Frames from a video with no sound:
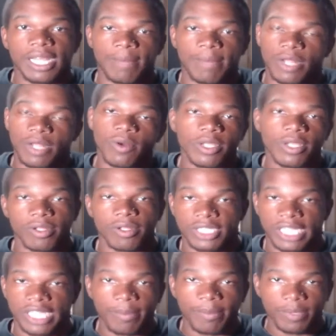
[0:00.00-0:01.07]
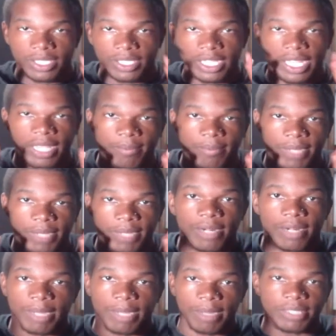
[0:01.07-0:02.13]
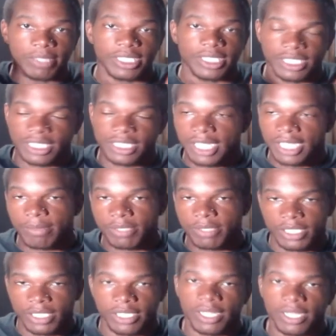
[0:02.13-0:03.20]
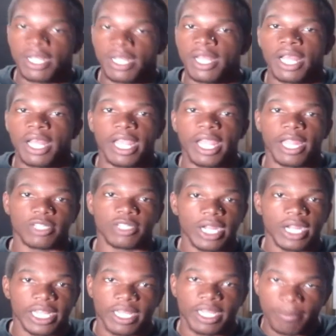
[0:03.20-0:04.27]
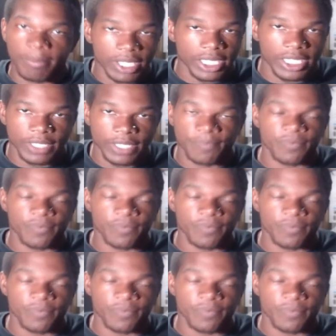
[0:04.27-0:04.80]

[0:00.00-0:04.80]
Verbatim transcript: My own little type of empire, my business type shit, and trying to get money.